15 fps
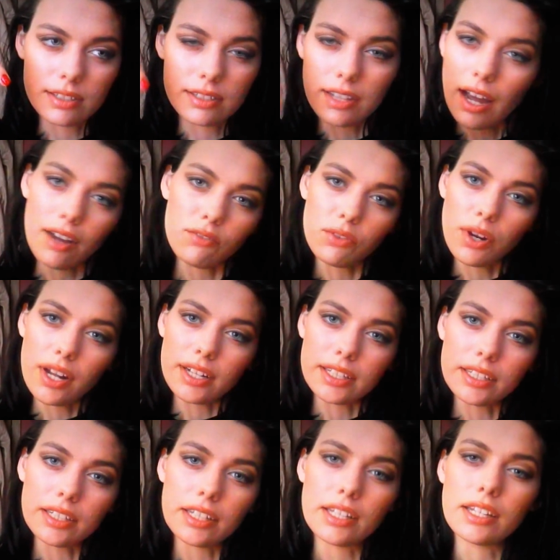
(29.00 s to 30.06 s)
dive right
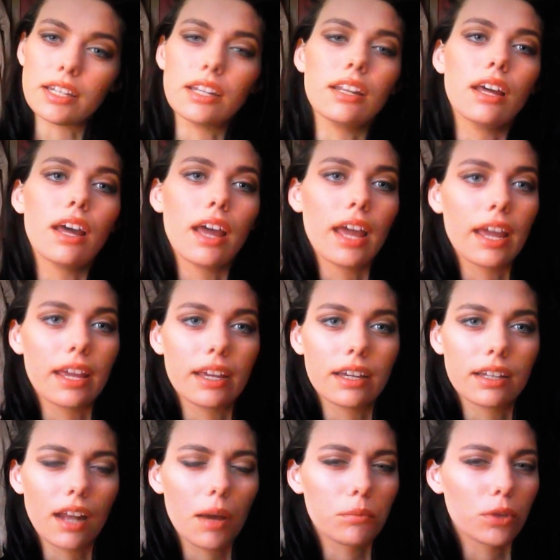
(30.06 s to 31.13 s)
in,
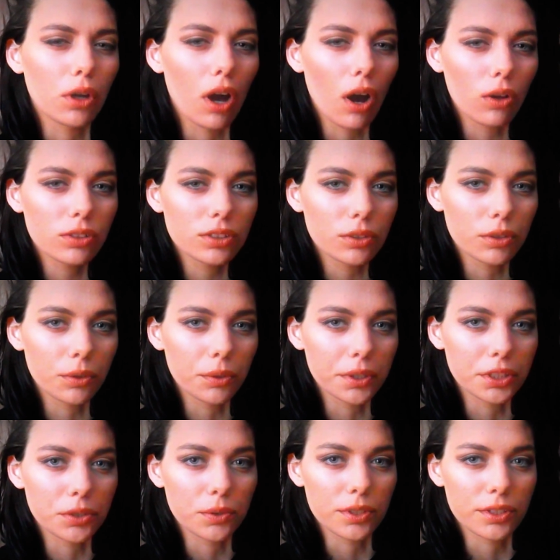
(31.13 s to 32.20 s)
and I'm also going
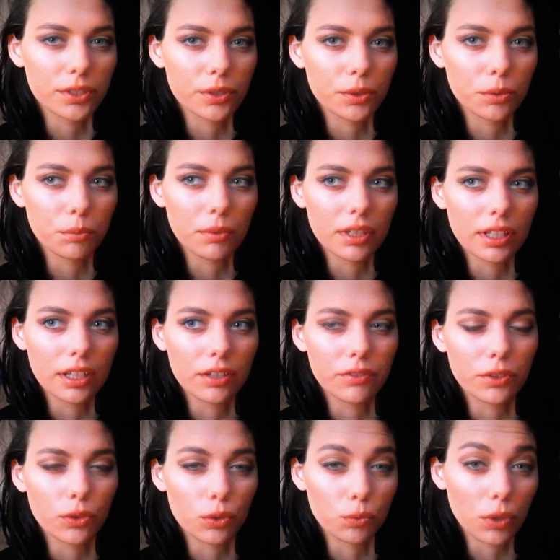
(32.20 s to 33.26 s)
to assume that if
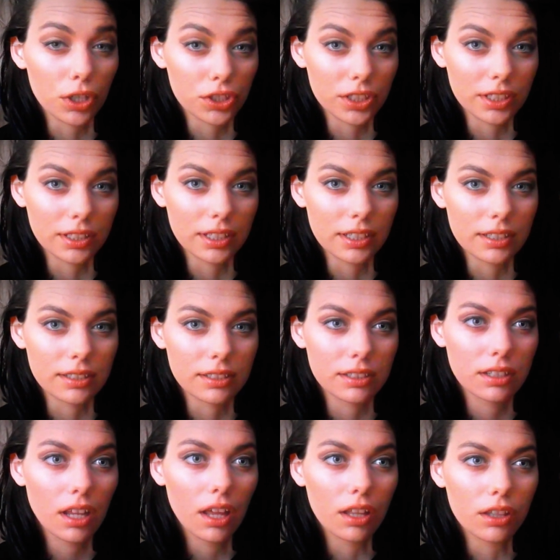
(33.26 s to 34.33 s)
you are watching this,
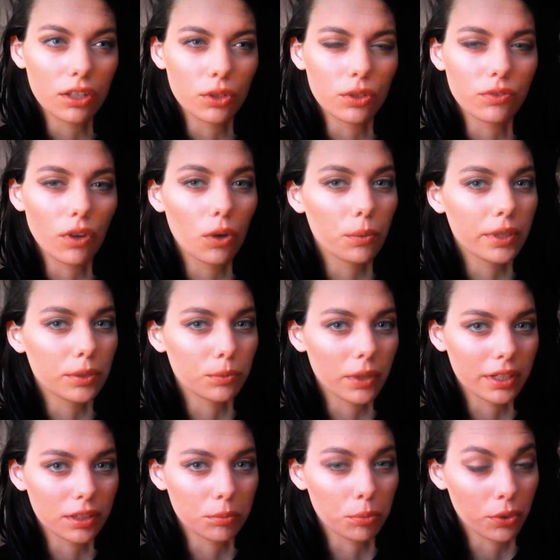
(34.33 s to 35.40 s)
that you've already
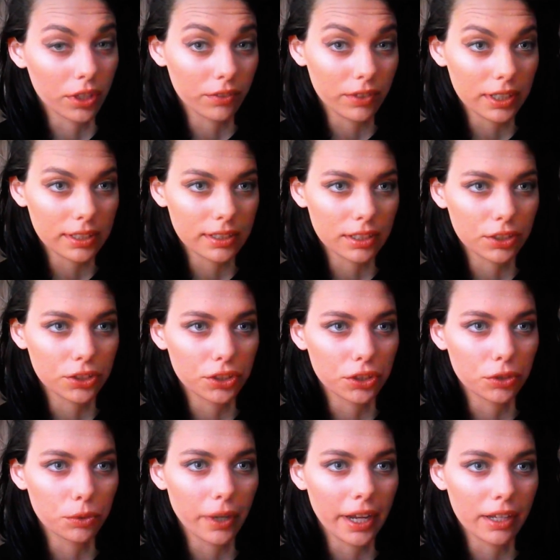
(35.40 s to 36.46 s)
read the previous
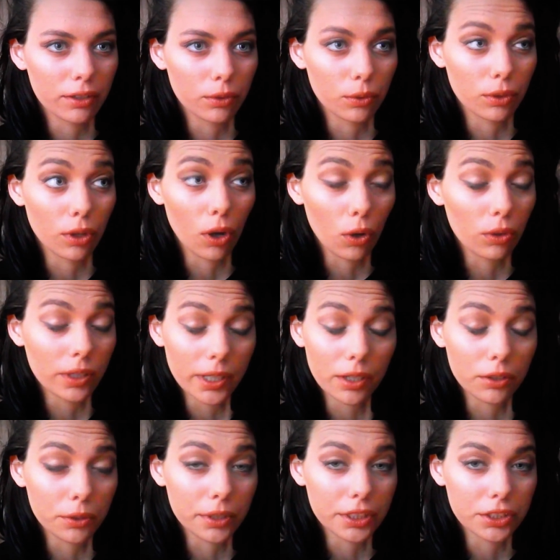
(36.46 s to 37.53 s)
issue and or all the
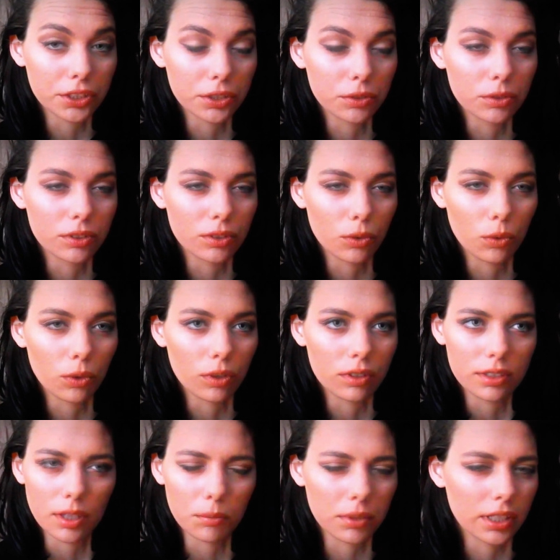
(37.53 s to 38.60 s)
other issues or
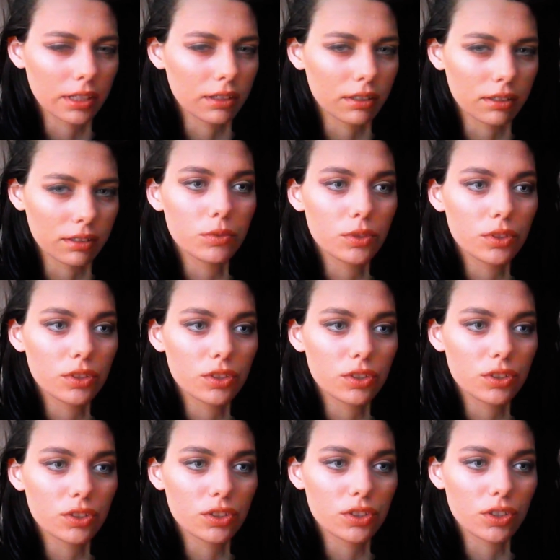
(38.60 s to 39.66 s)
something like
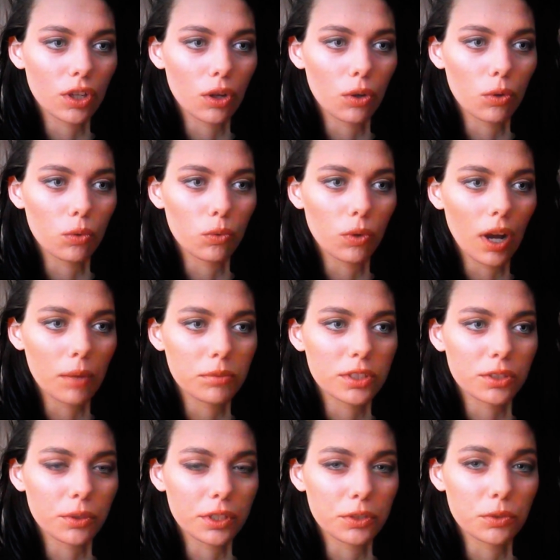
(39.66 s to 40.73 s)
so I'm
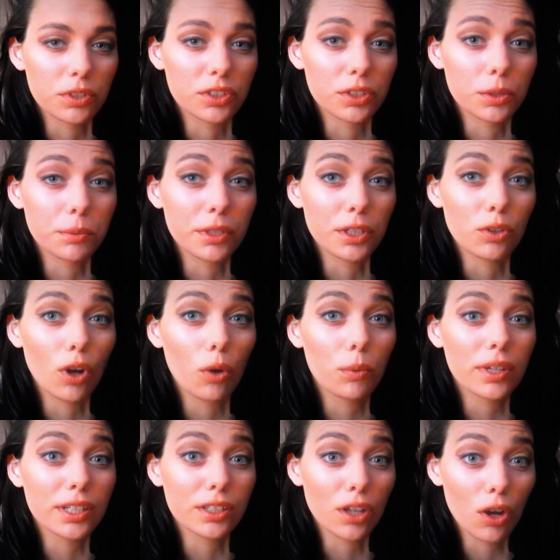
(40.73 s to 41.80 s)
just going to assume that you
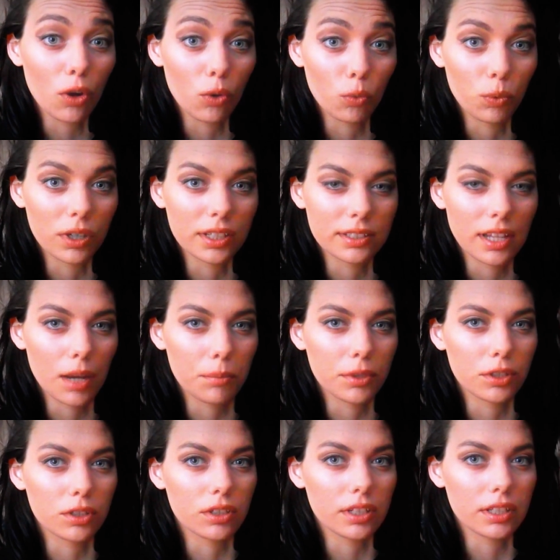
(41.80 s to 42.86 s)
already know what has
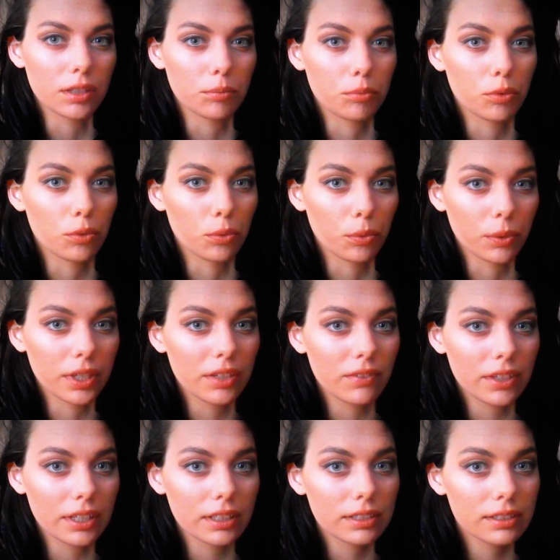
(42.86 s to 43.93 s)
happened in the
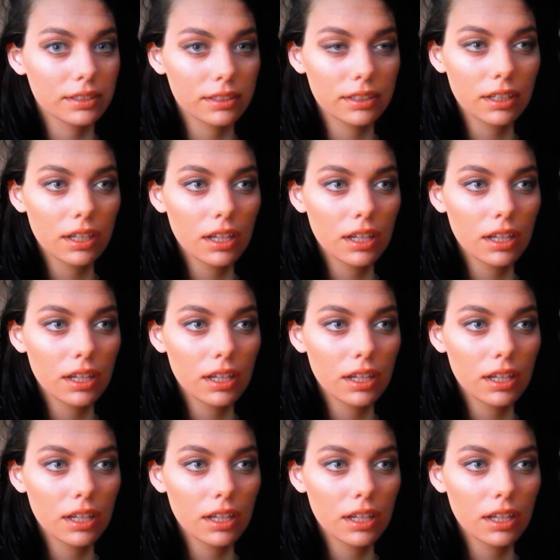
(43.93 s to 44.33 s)
previous